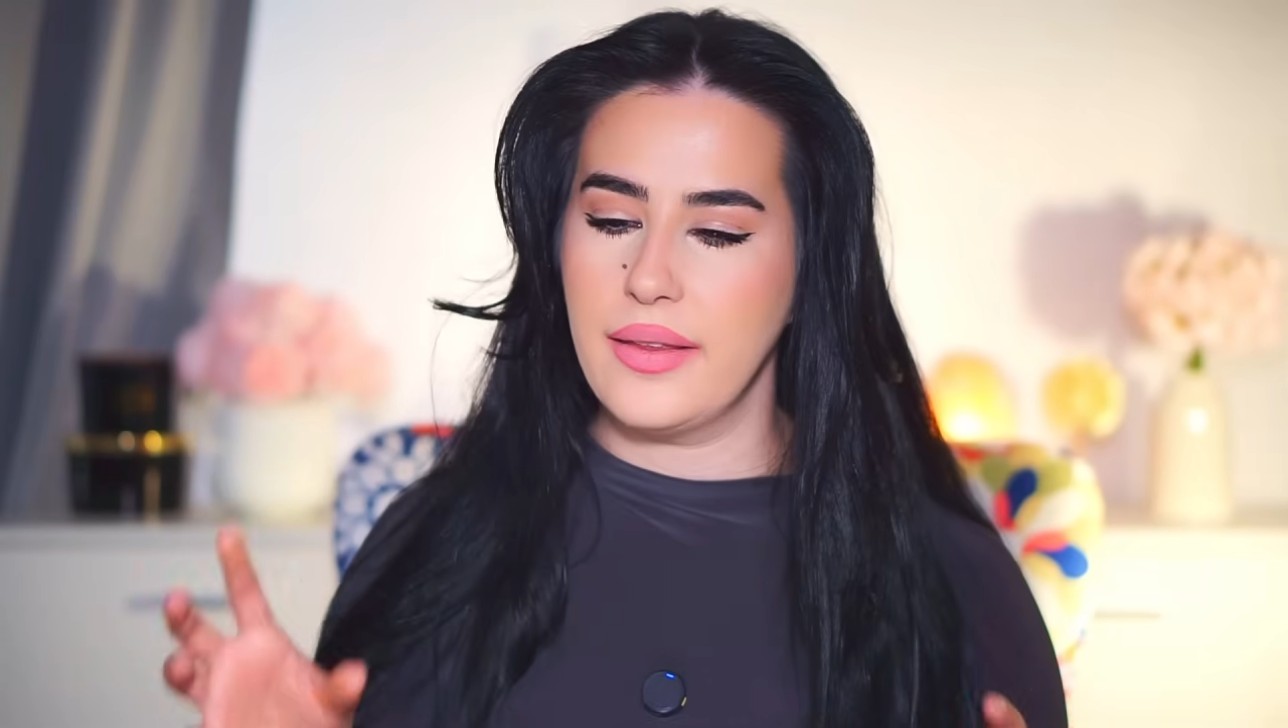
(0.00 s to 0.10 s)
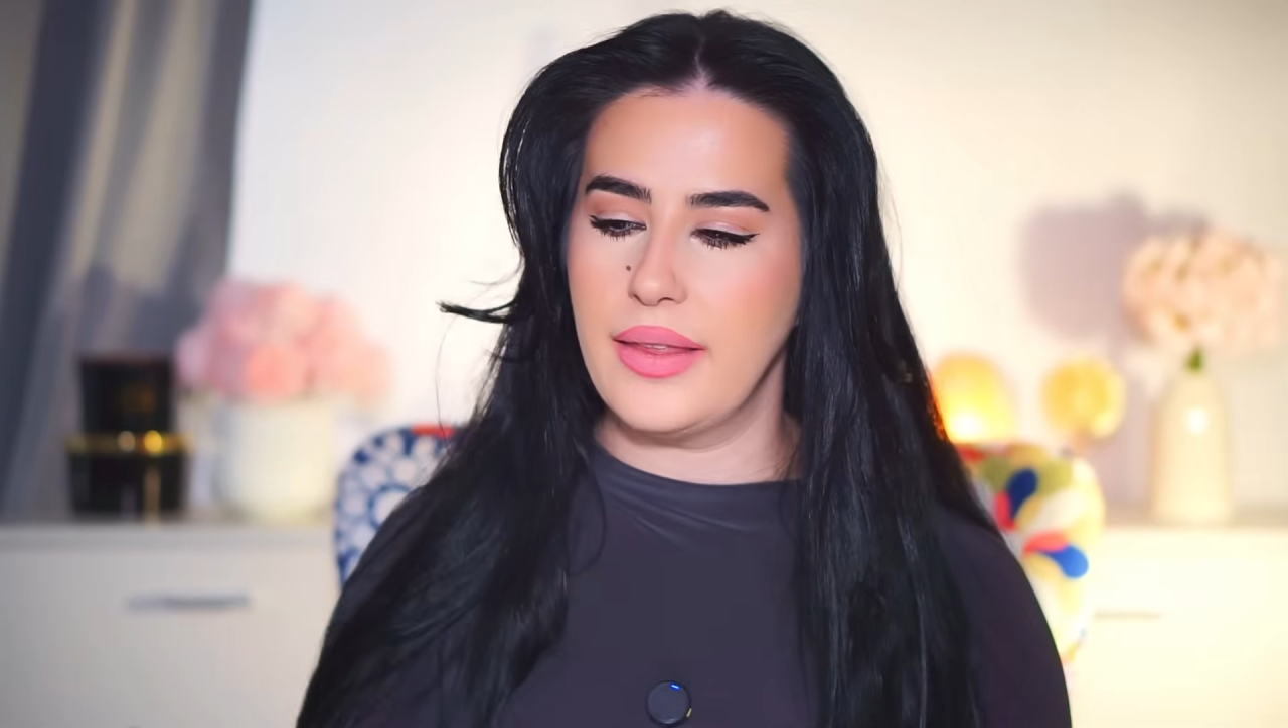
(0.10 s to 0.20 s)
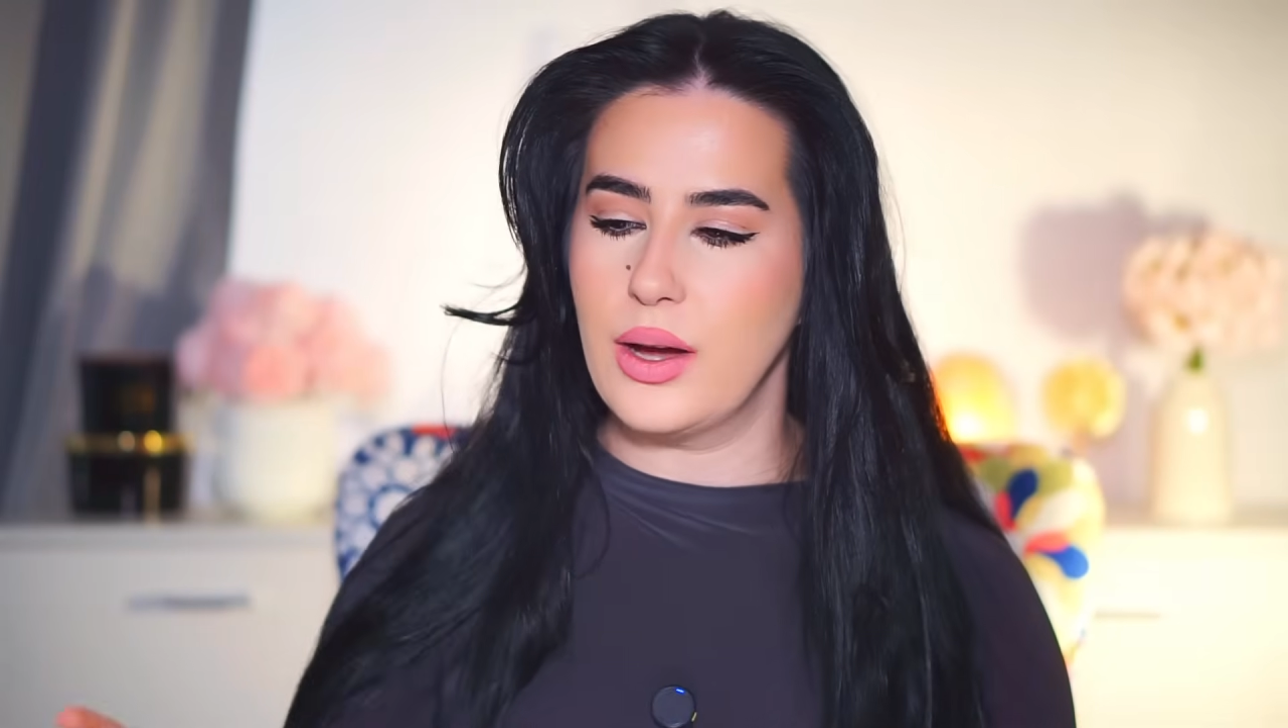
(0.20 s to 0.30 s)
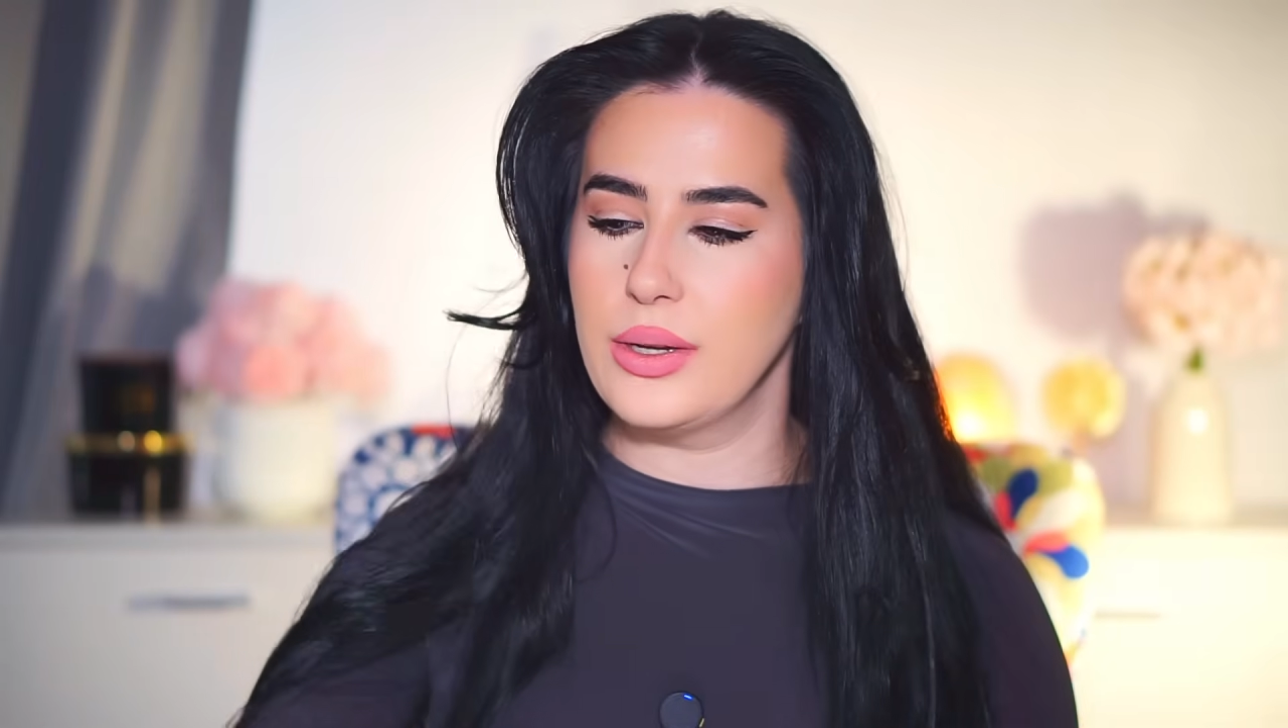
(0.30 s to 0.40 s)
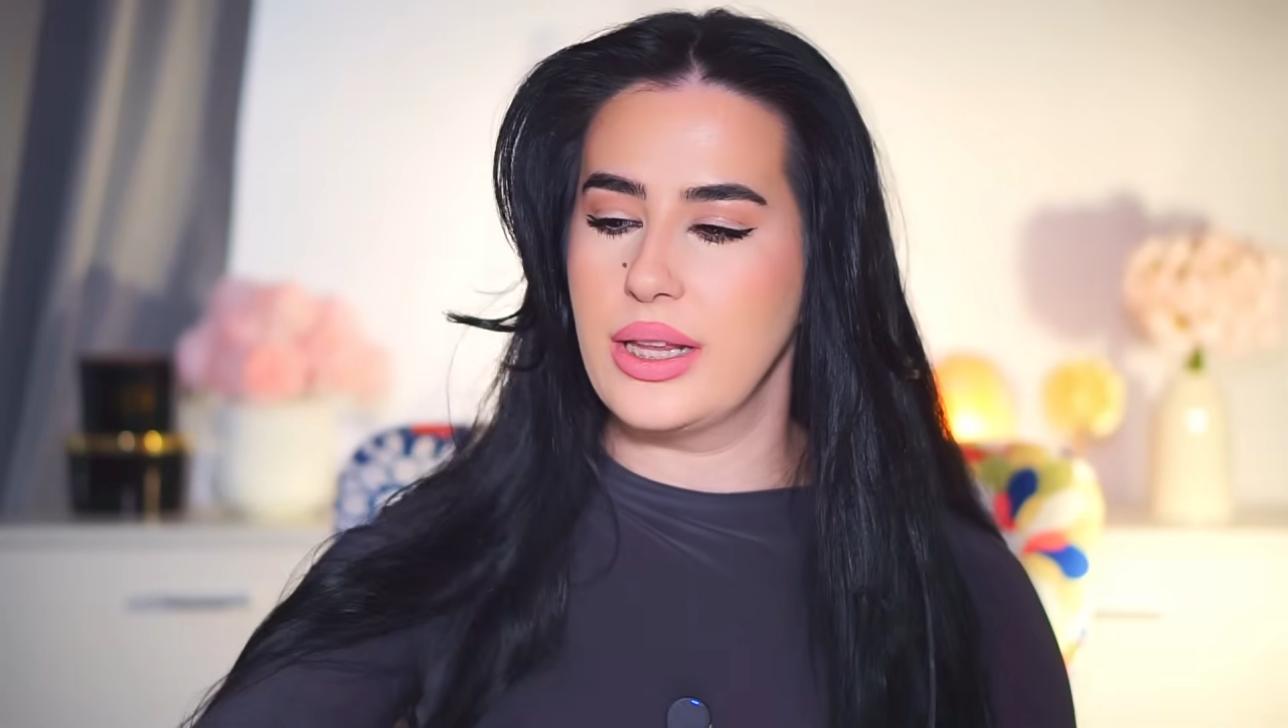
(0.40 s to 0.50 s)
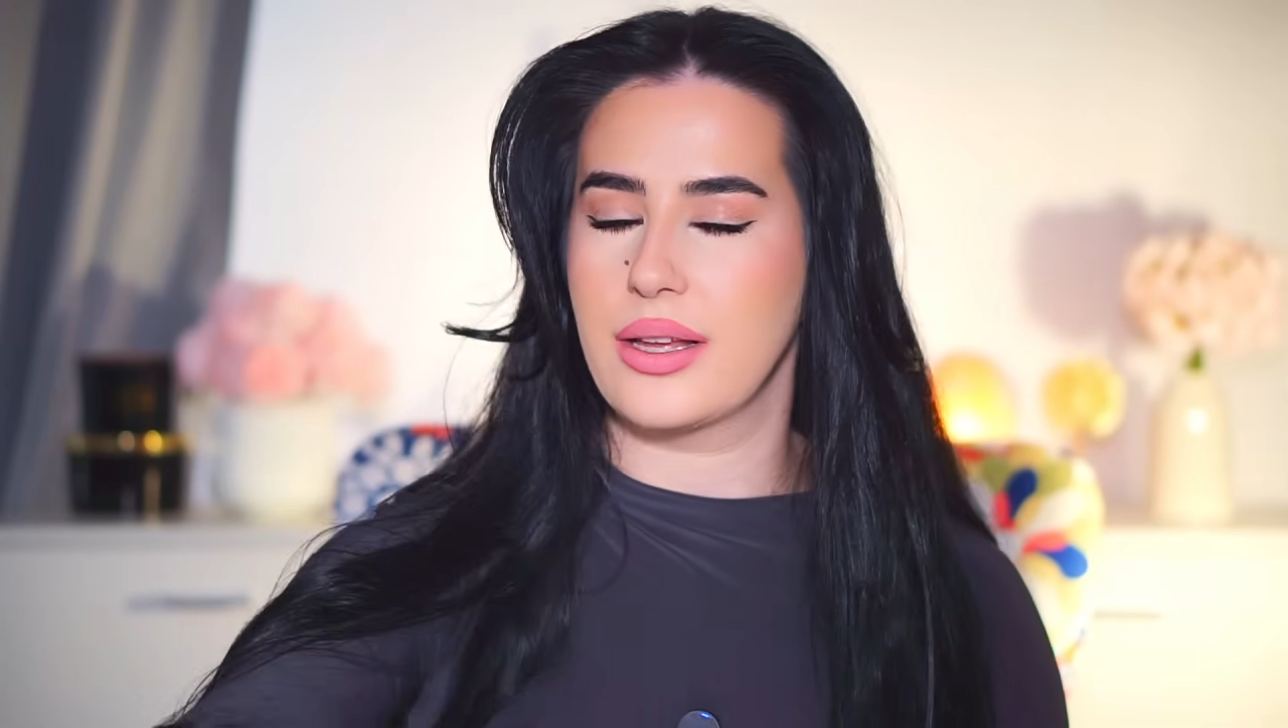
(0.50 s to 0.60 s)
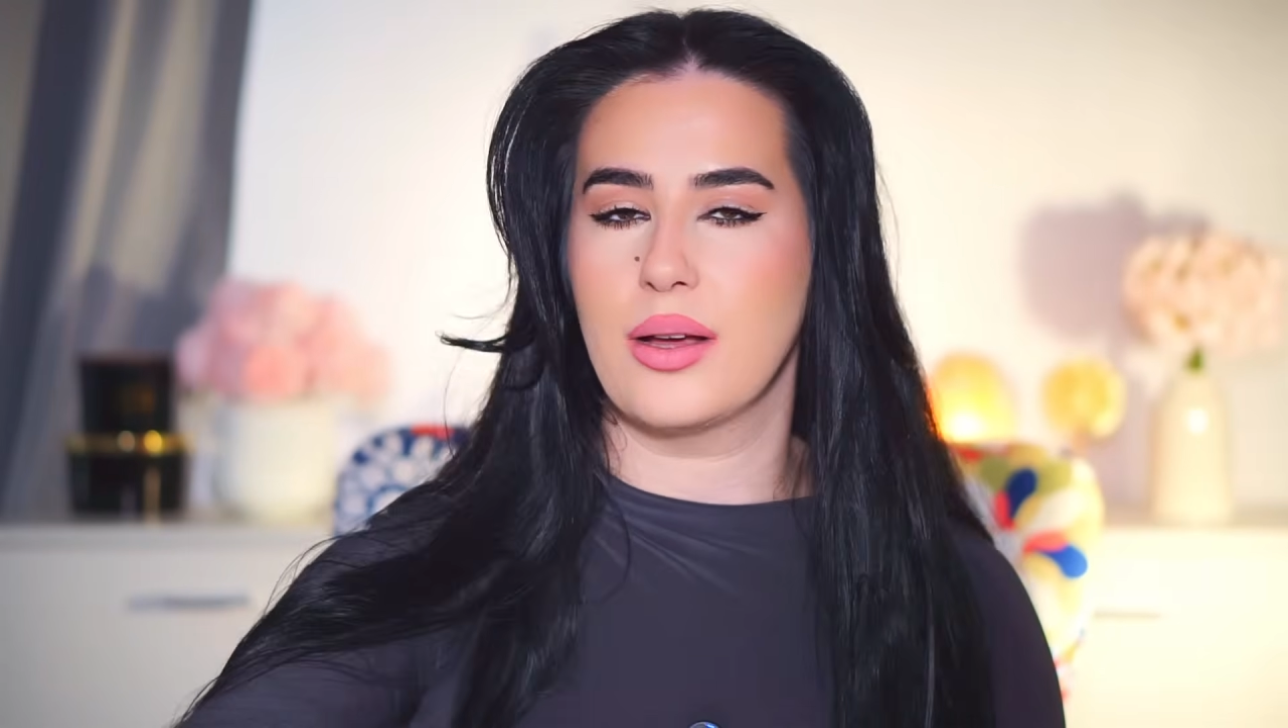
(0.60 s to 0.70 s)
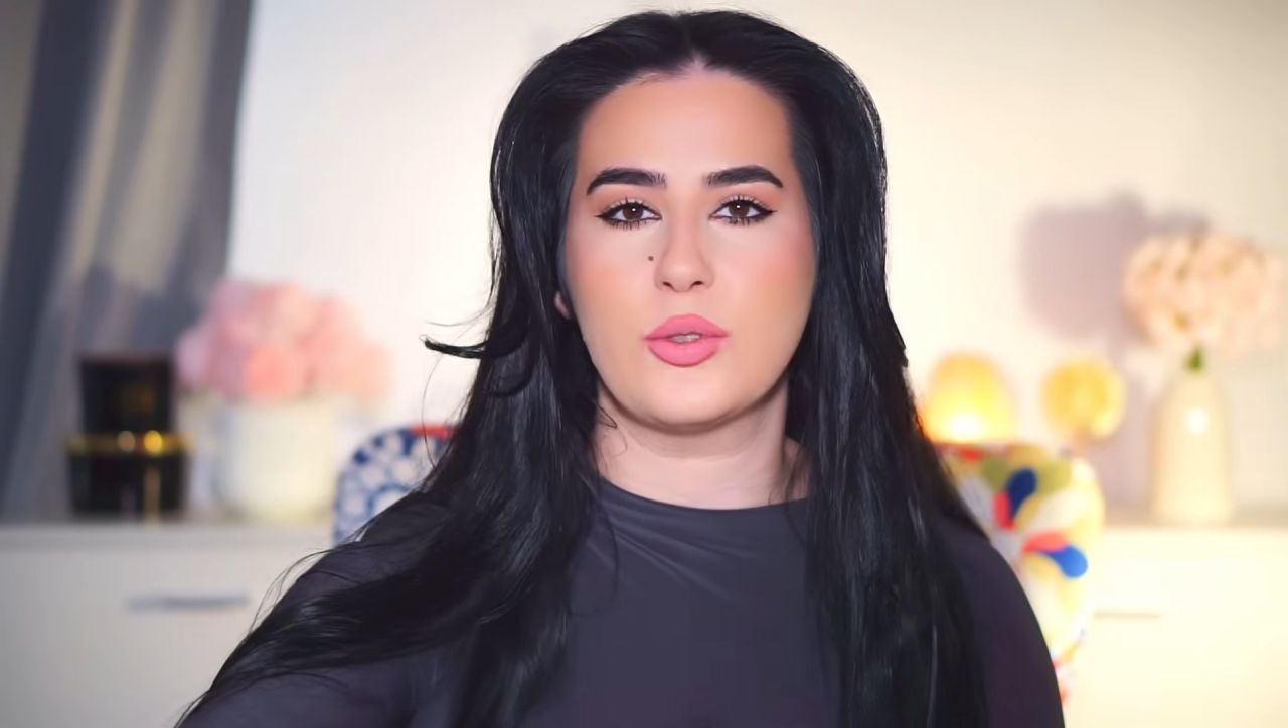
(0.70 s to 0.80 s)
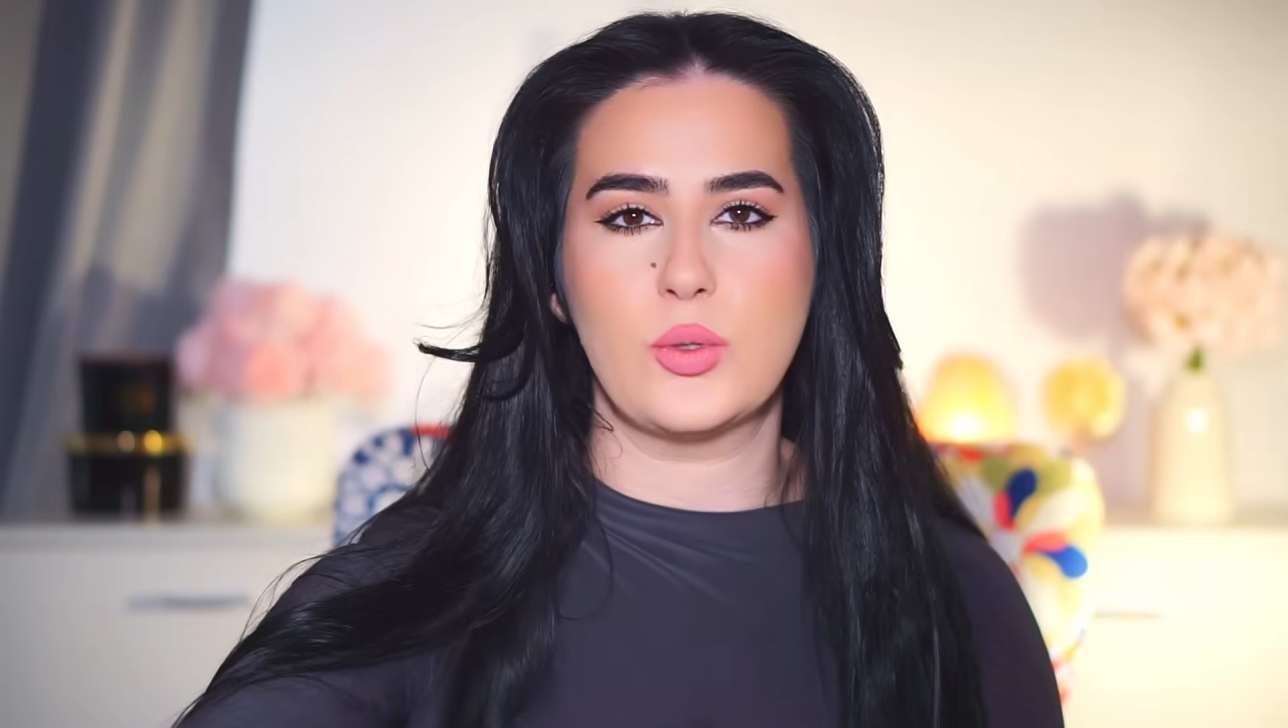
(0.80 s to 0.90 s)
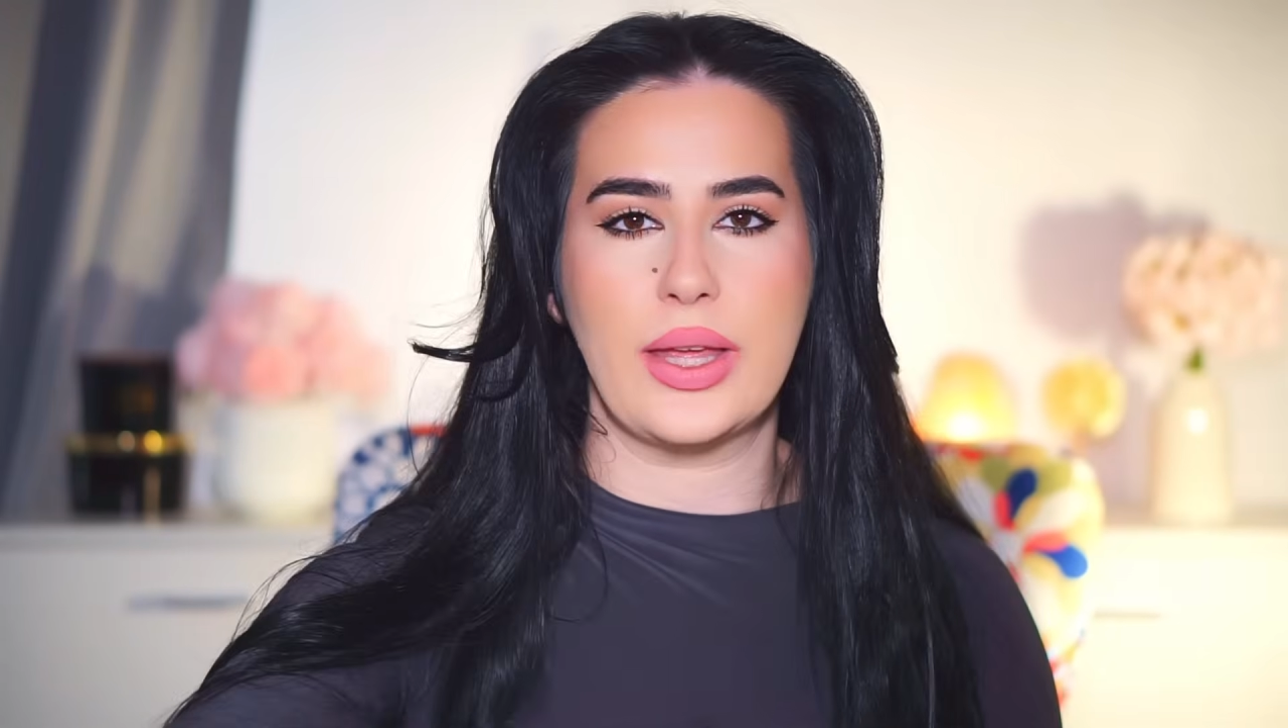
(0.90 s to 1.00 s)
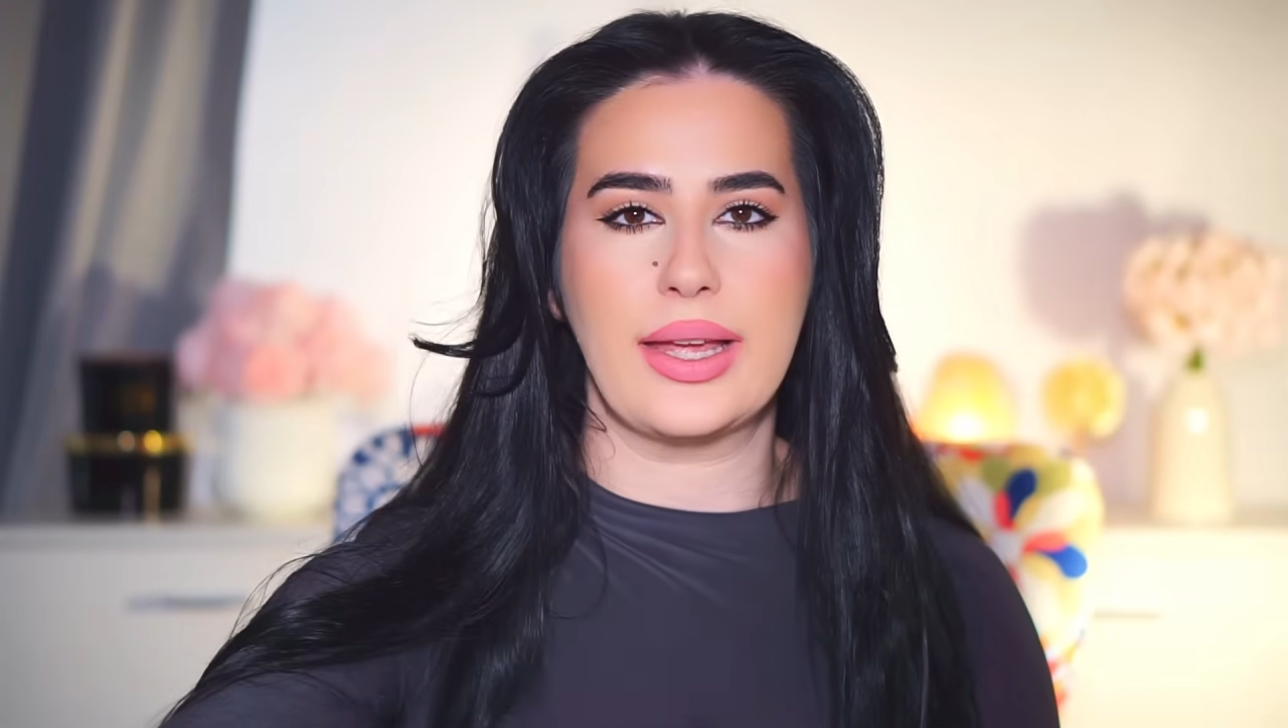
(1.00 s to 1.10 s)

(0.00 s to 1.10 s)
Then when it comes to